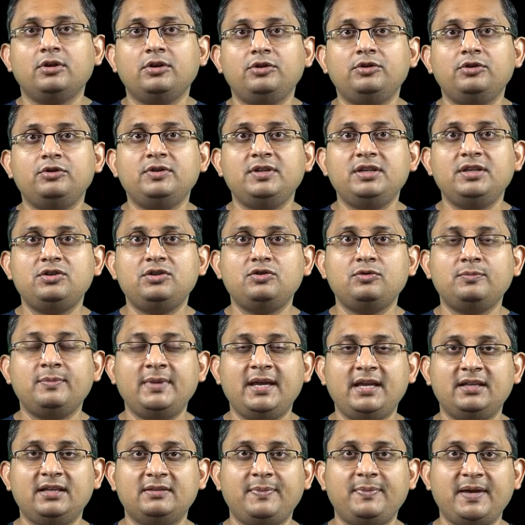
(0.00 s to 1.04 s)
you need to
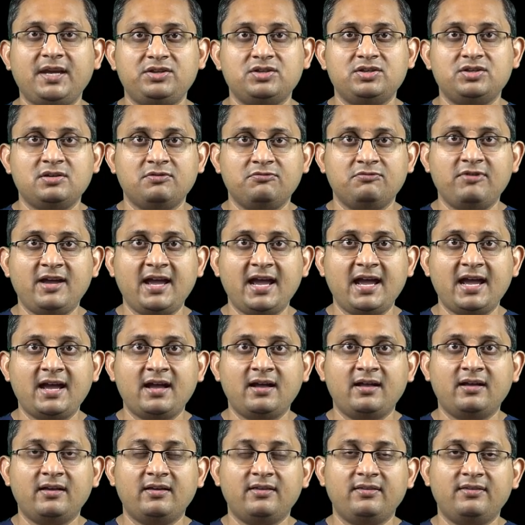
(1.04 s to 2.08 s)
make the patient aware
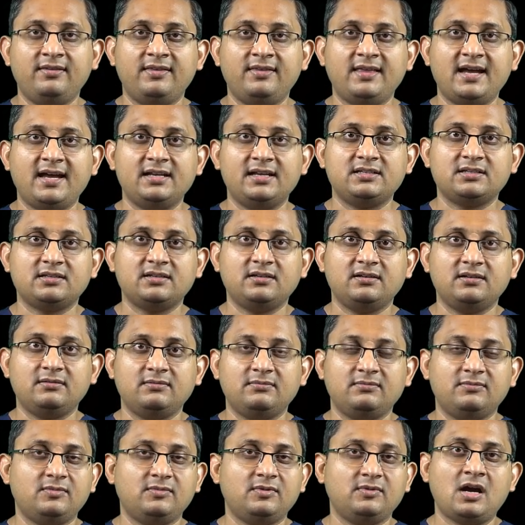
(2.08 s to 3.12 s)
that
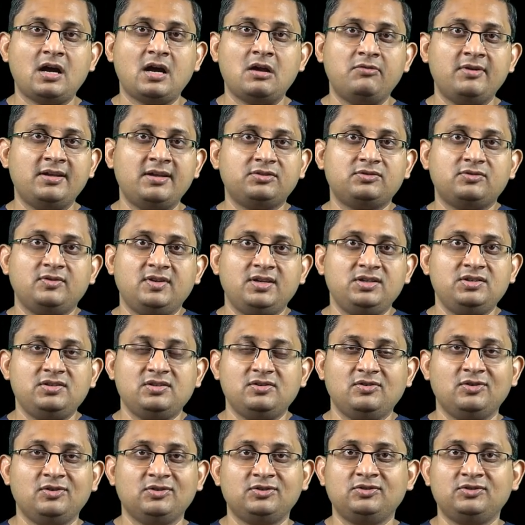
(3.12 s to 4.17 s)
our
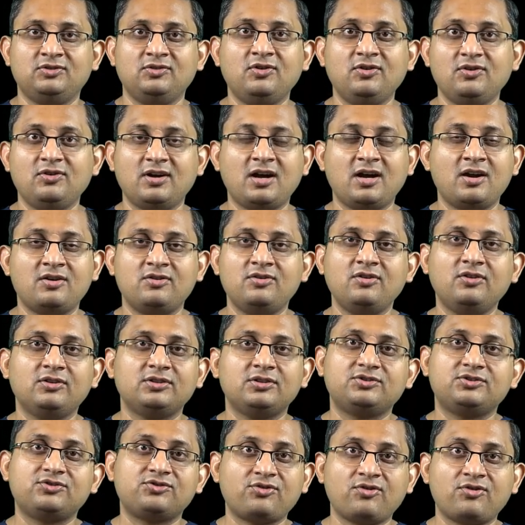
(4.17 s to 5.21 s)
restoration are not
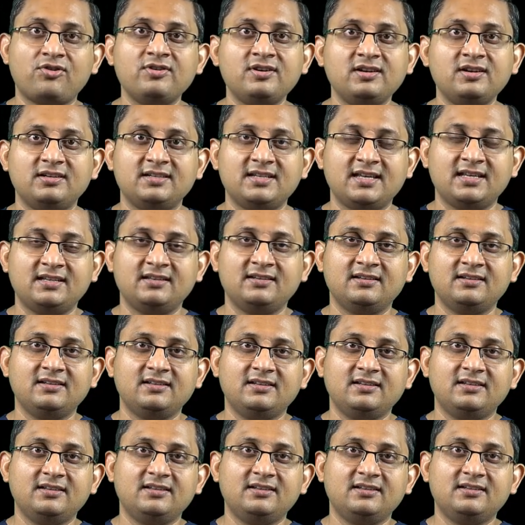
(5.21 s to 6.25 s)
stronger than
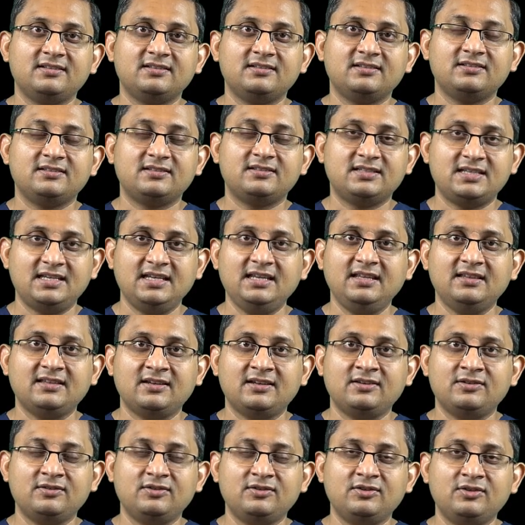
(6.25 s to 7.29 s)
teeth,
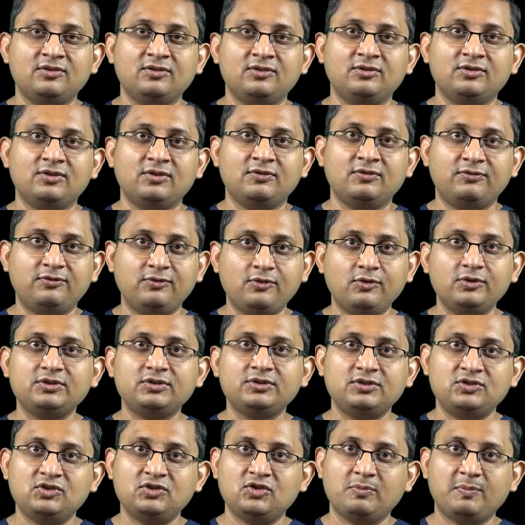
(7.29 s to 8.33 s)
and the
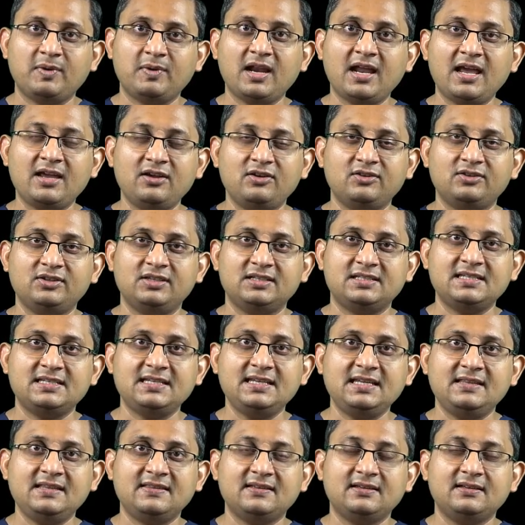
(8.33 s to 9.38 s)
forces you're applying on the
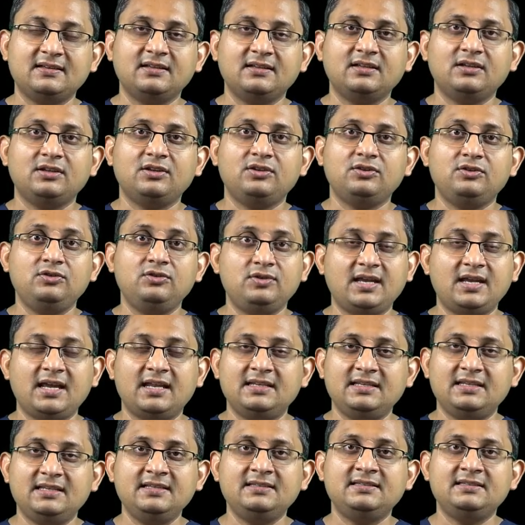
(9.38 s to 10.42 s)
teeth, you
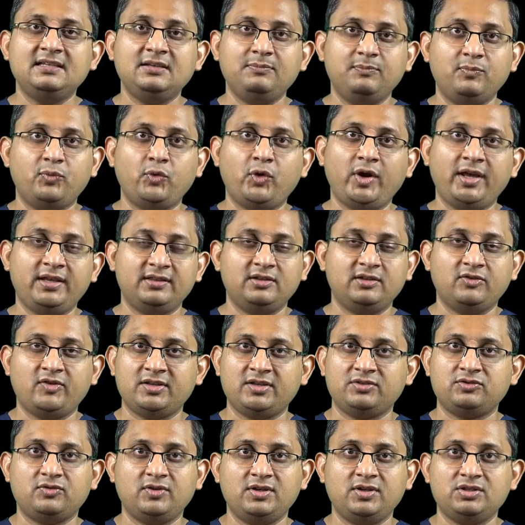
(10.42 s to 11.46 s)
can easily break the
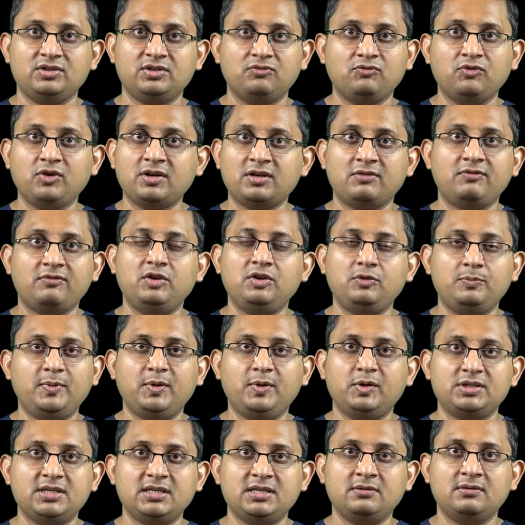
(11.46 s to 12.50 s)
restoration, whatever you
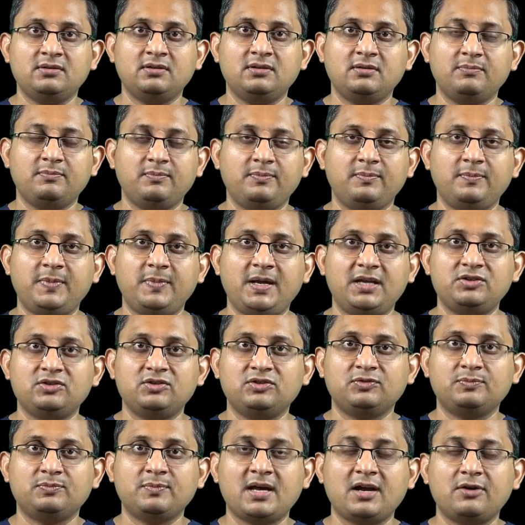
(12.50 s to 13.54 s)
put in
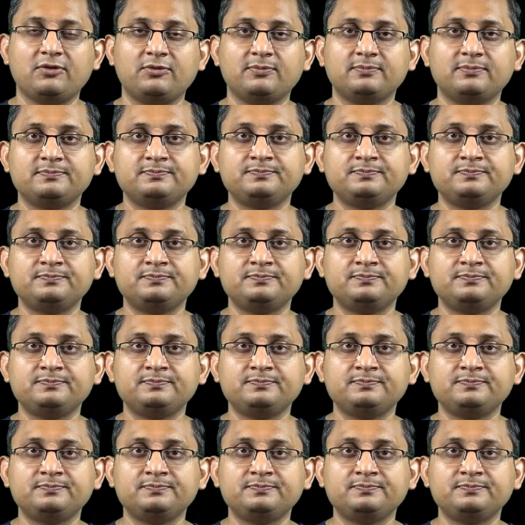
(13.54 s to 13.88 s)
patient's mouth.